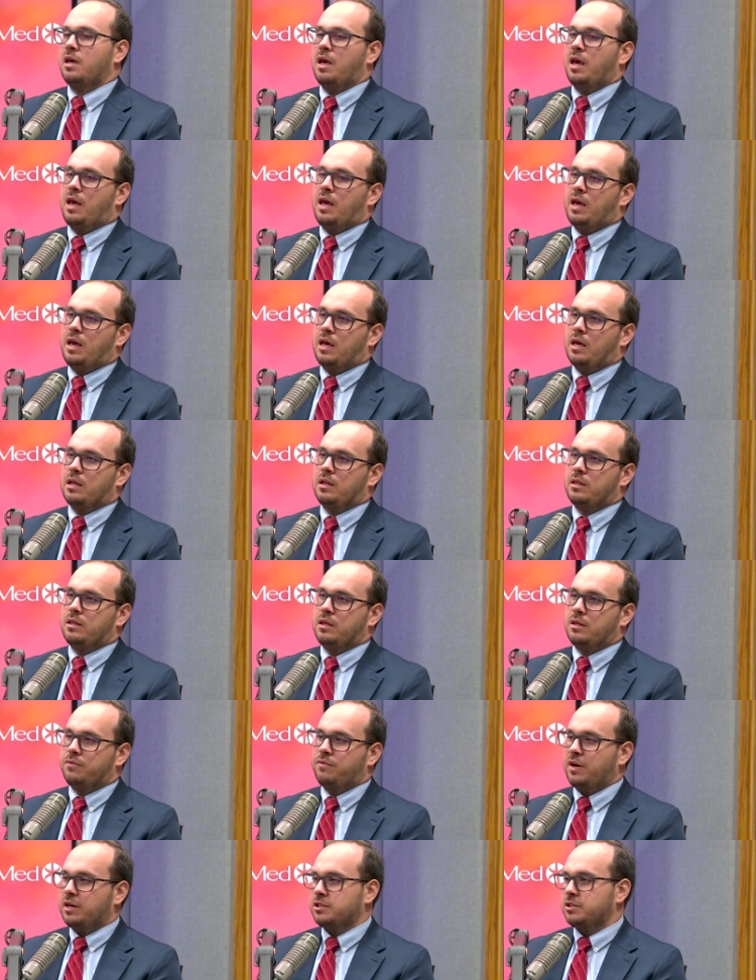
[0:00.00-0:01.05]
And the
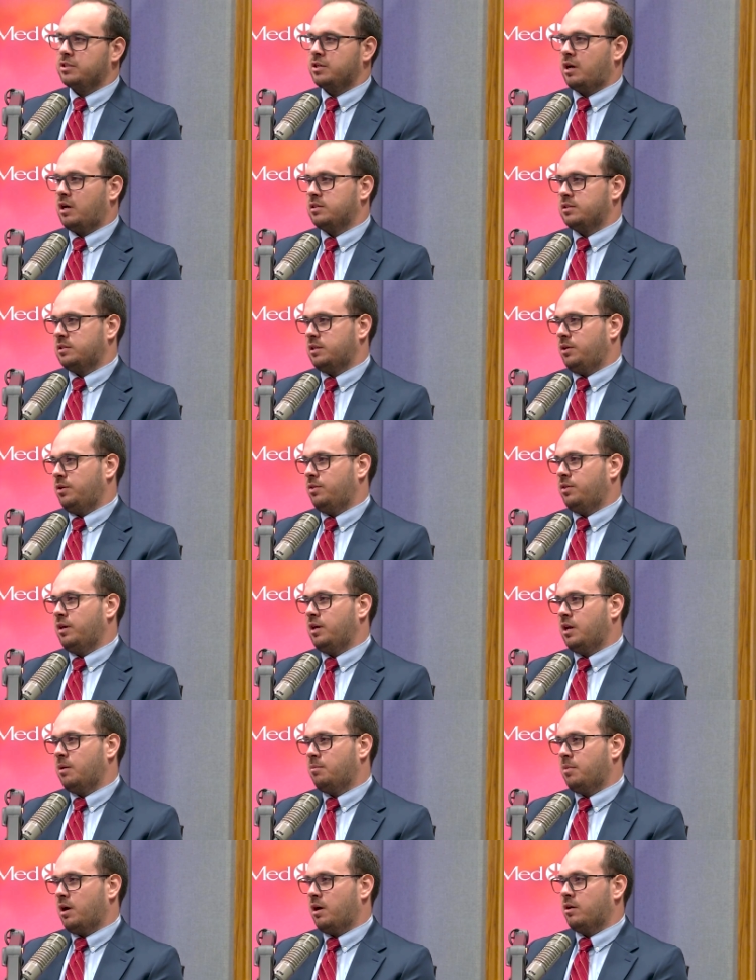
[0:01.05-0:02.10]
infectious causes that you think
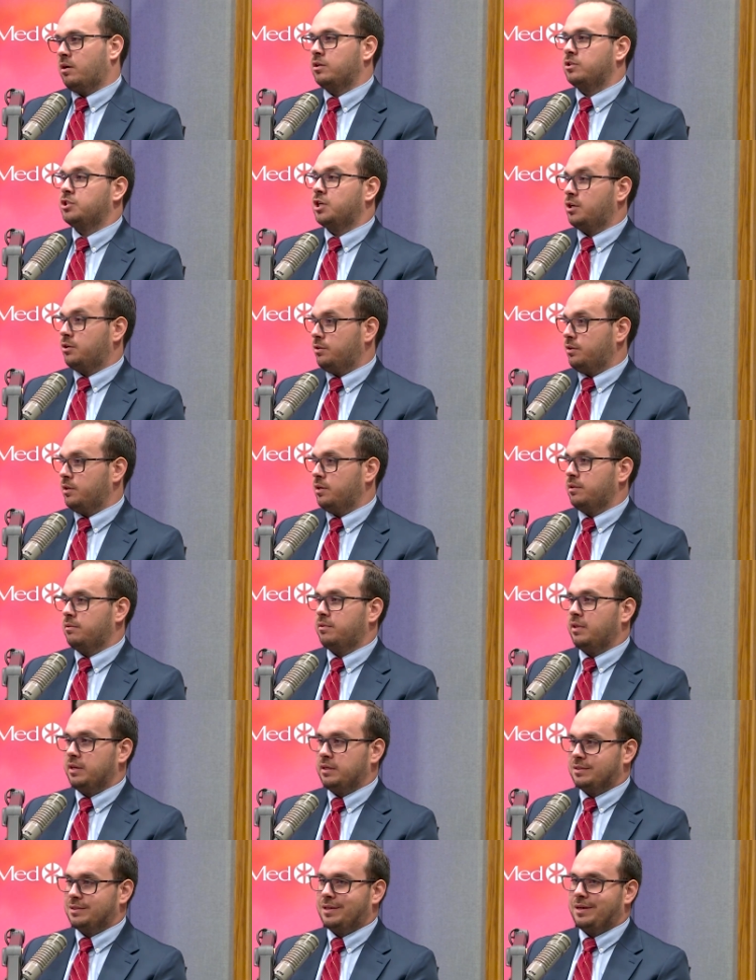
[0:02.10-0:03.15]
about are generally
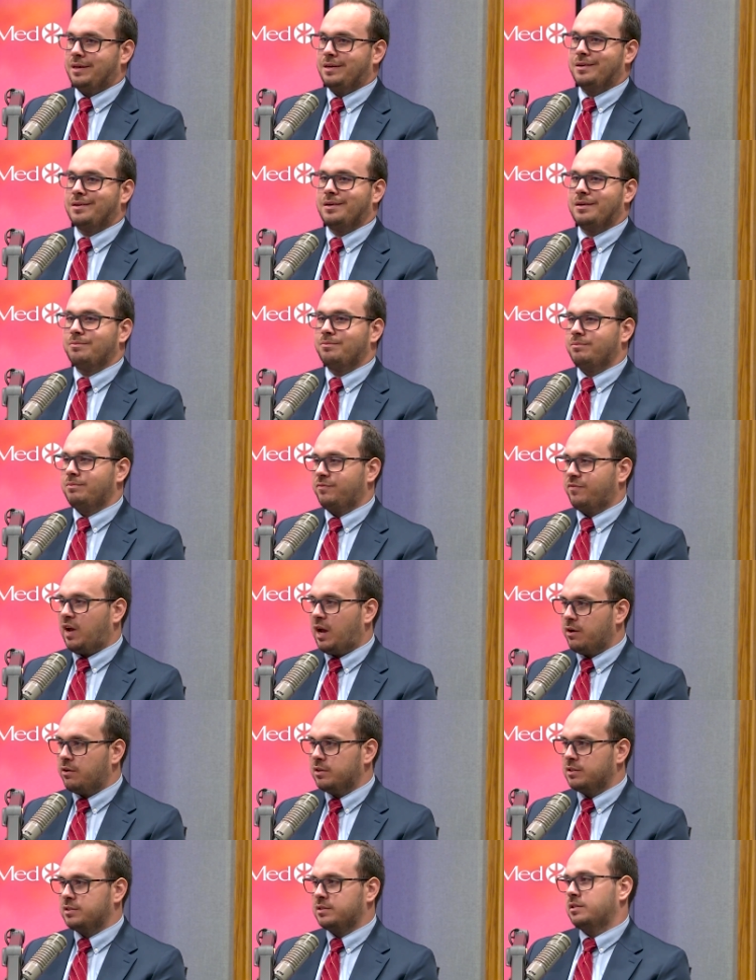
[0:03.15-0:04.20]
things like
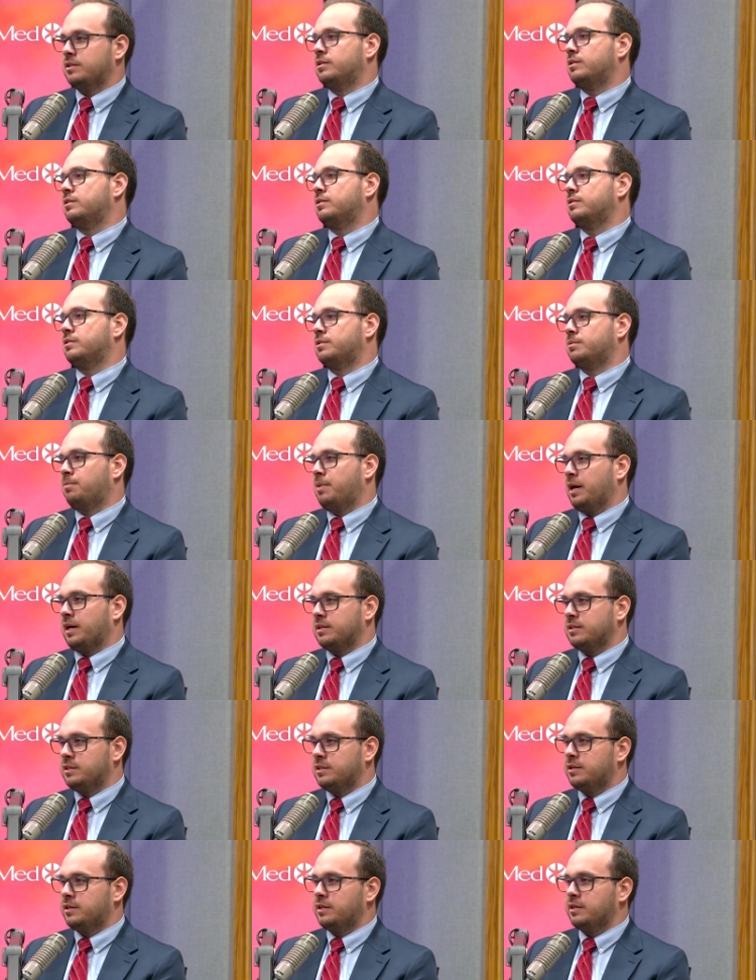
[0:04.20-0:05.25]
viruses,
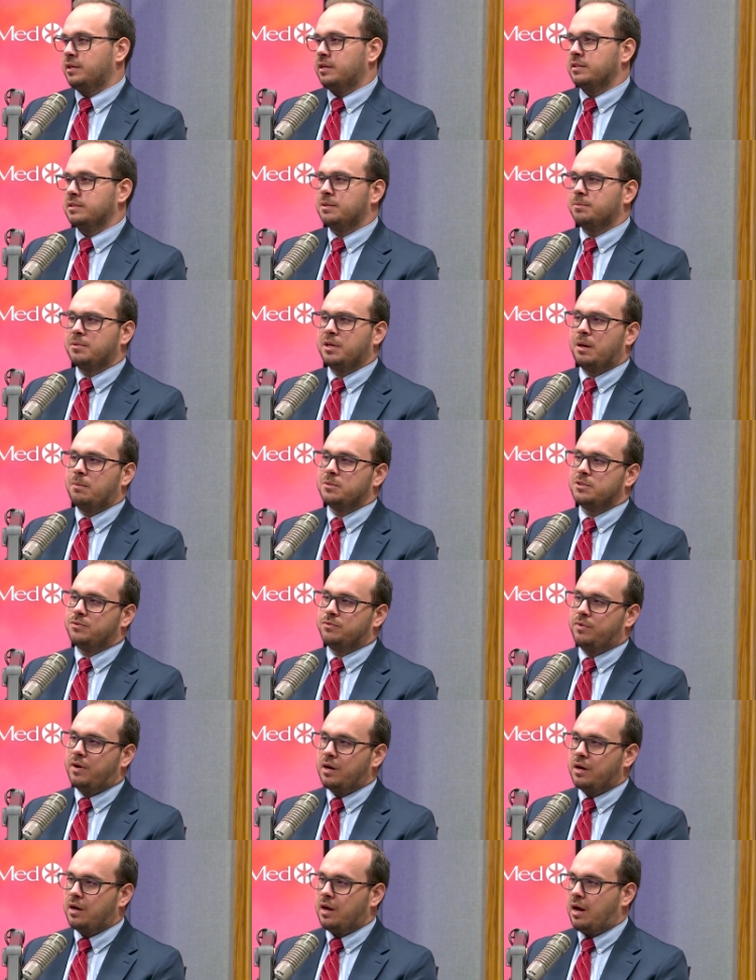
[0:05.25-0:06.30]
bacteria, sometimes
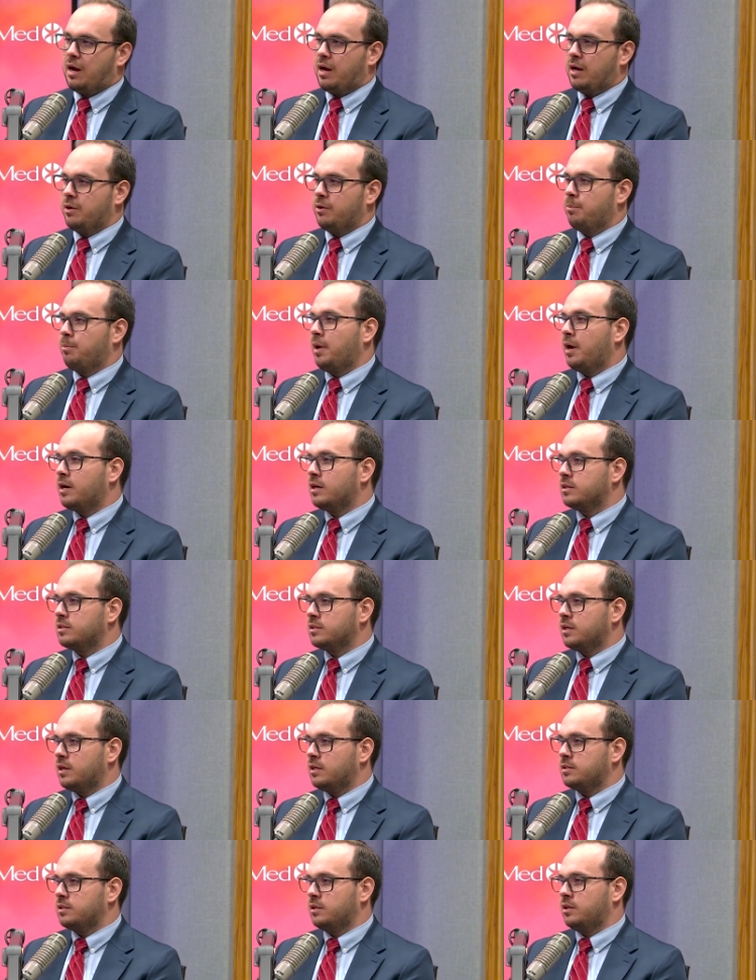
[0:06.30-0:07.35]
fungi or
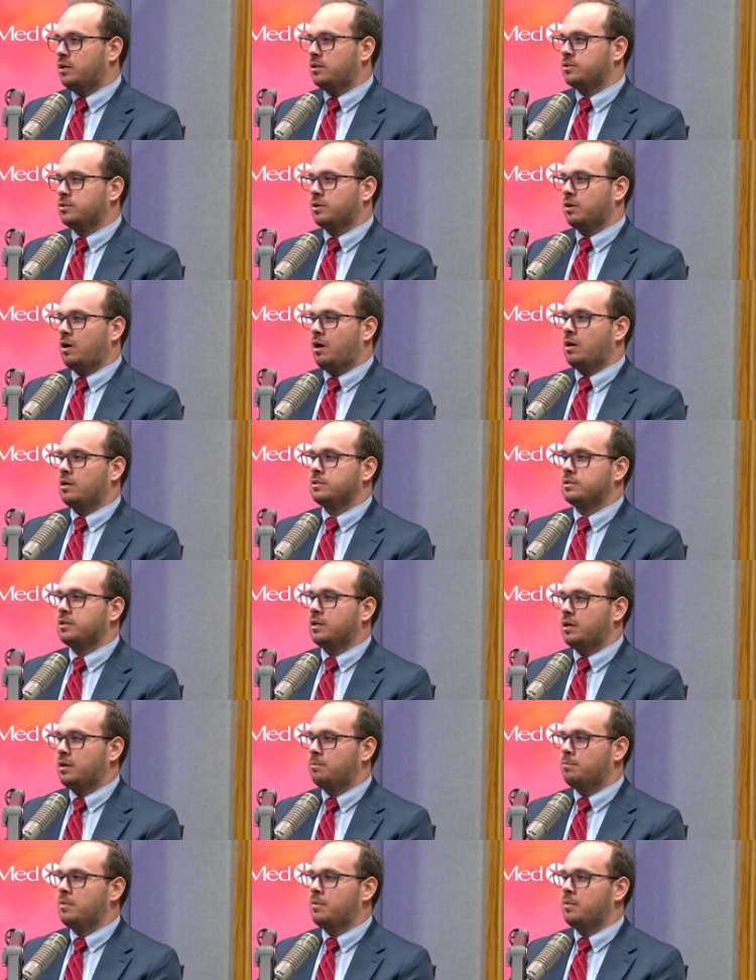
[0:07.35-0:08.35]
parasites can also cause them.